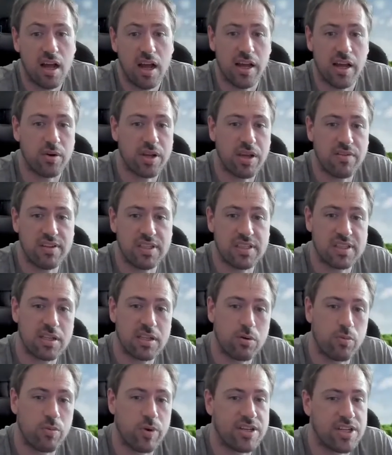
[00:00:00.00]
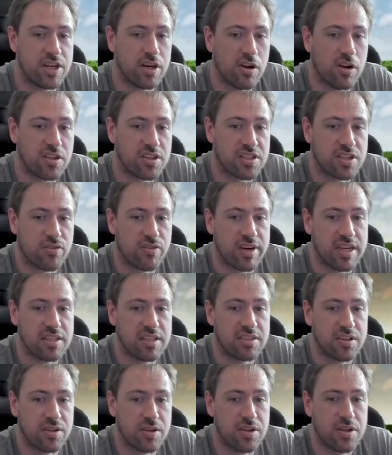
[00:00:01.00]
it'll give you this little widget on the
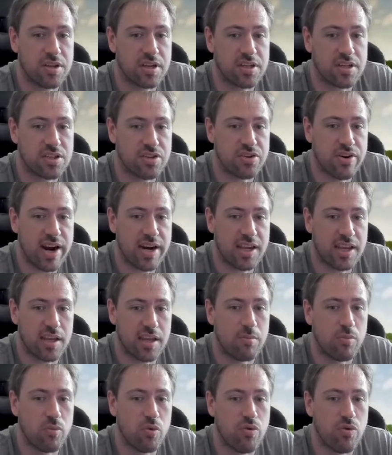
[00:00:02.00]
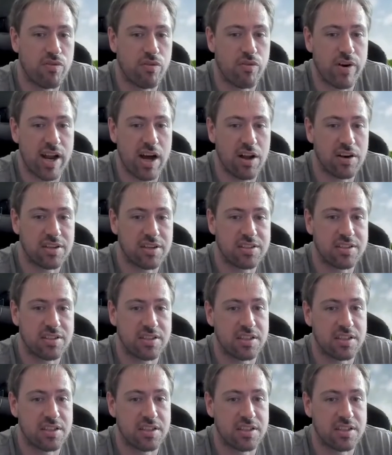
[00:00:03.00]
screen so that you can track and move around